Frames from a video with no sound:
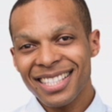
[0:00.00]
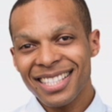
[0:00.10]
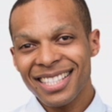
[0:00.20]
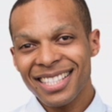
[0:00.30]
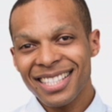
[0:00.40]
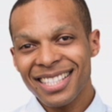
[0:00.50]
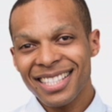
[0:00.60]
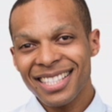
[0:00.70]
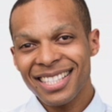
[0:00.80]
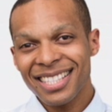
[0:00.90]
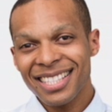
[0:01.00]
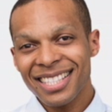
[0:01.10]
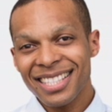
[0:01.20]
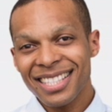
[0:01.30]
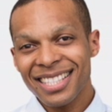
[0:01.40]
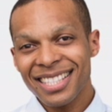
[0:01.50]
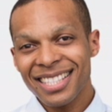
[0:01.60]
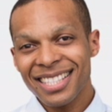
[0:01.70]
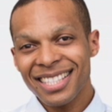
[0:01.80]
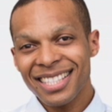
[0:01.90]

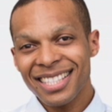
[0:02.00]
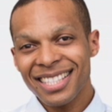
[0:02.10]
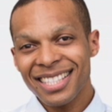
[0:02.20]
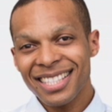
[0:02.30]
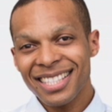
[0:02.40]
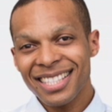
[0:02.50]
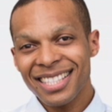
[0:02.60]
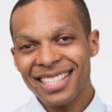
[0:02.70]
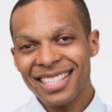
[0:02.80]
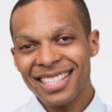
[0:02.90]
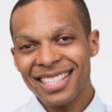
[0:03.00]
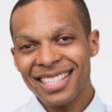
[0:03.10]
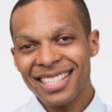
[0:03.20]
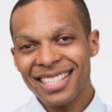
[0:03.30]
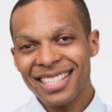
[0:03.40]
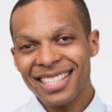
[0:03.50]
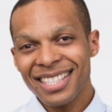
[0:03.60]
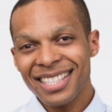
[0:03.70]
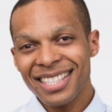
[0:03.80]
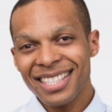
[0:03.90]

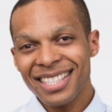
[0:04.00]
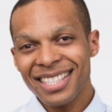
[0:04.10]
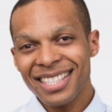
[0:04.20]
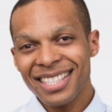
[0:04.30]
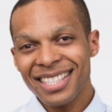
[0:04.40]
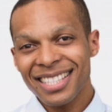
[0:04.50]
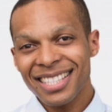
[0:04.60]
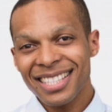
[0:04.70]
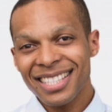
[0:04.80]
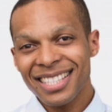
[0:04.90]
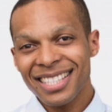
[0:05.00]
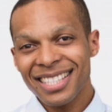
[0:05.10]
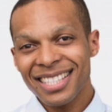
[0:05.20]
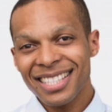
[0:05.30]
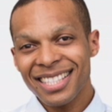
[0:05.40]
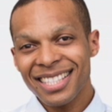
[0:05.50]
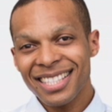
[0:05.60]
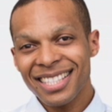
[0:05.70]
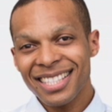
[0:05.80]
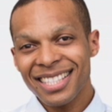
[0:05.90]

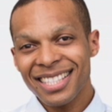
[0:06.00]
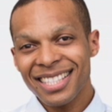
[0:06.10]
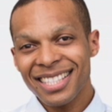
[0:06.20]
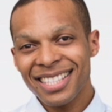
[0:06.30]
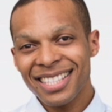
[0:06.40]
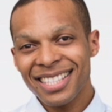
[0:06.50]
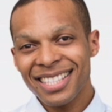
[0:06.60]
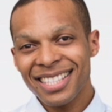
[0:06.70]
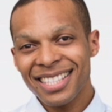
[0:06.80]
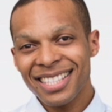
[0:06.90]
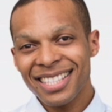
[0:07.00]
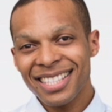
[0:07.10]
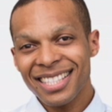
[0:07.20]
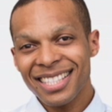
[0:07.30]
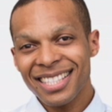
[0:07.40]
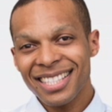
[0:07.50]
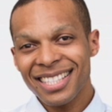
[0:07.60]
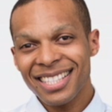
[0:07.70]
[no speech]